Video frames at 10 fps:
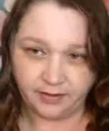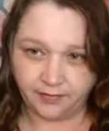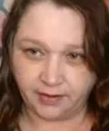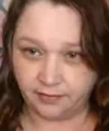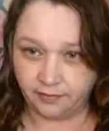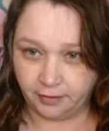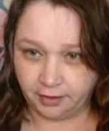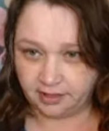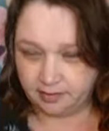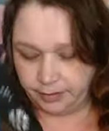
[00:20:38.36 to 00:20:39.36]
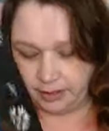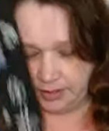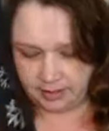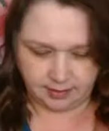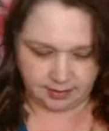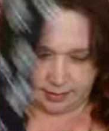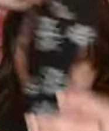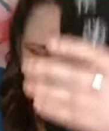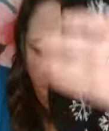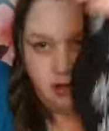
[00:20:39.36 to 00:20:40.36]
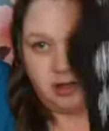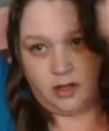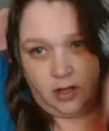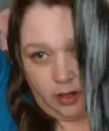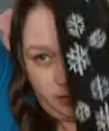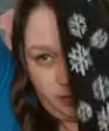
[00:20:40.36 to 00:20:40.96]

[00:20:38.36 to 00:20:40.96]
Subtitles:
favorite, but all the